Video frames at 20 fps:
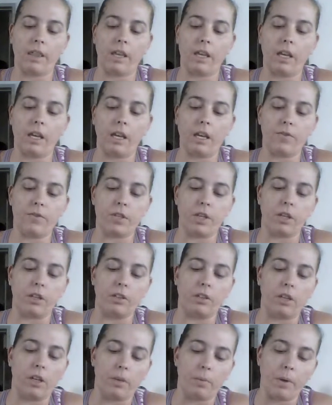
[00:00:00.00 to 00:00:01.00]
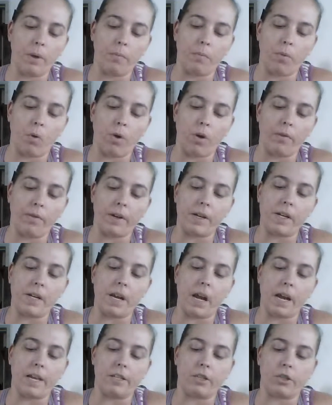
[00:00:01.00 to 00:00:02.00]
think it gives it a little bit more of a
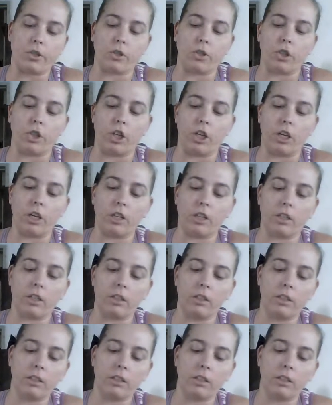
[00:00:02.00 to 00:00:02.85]
nicer look.